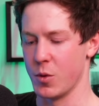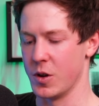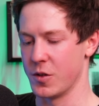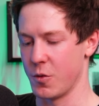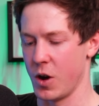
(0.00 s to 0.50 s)
but
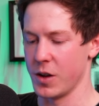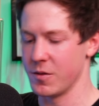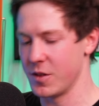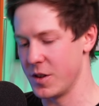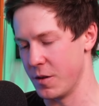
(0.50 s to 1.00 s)
it's quite
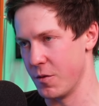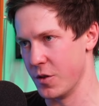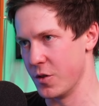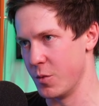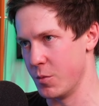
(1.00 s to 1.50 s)

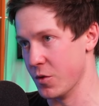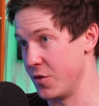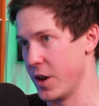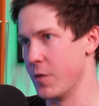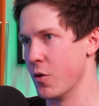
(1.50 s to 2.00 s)
different to people's
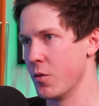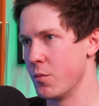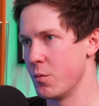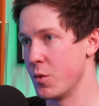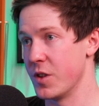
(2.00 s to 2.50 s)
general
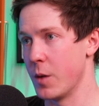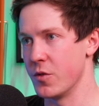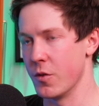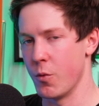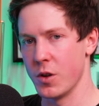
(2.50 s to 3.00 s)

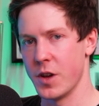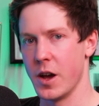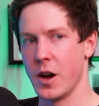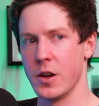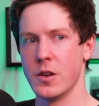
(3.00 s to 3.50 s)
perception of what
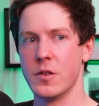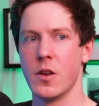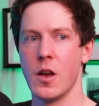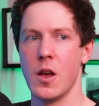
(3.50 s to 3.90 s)
AI is.